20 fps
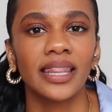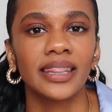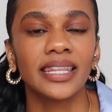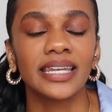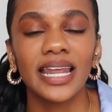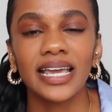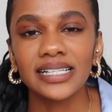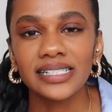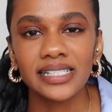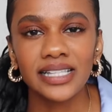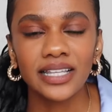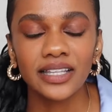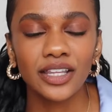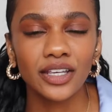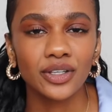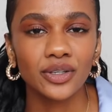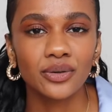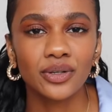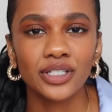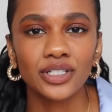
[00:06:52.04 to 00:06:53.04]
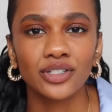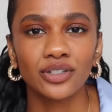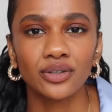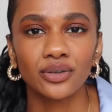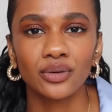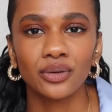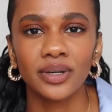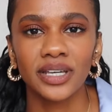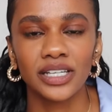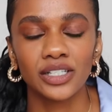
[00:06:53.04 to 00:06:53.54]
the next thing that you can
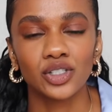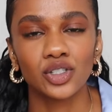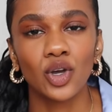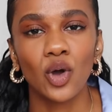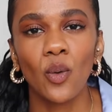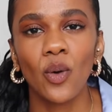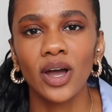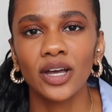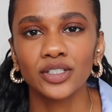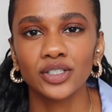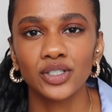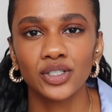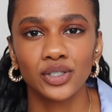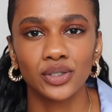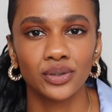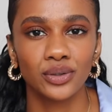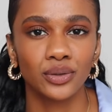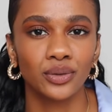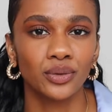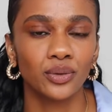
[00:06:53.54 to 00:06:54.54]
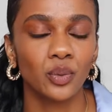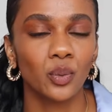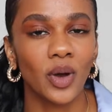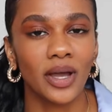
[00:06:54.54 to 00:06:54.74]
do is go on to